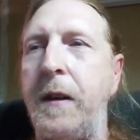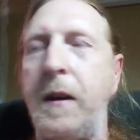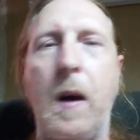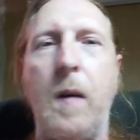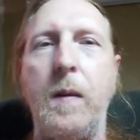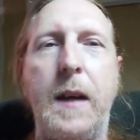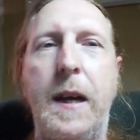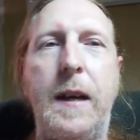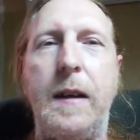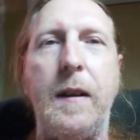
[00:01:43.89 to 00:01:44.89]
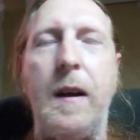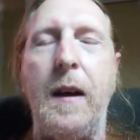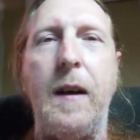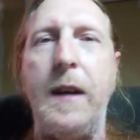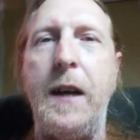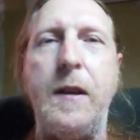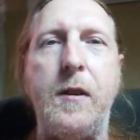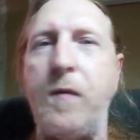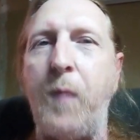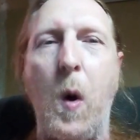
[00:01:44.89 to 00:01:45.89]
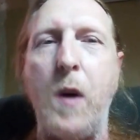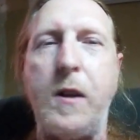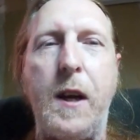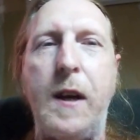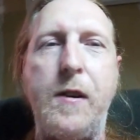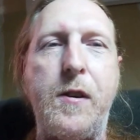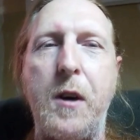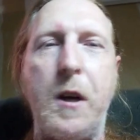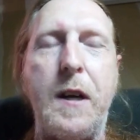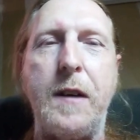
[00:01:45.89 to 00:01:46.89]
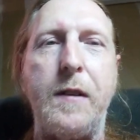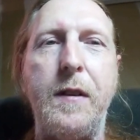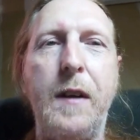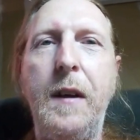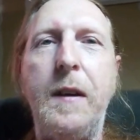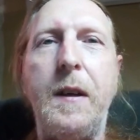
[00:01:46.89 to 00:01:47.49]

You don't need uh, enforced insurance.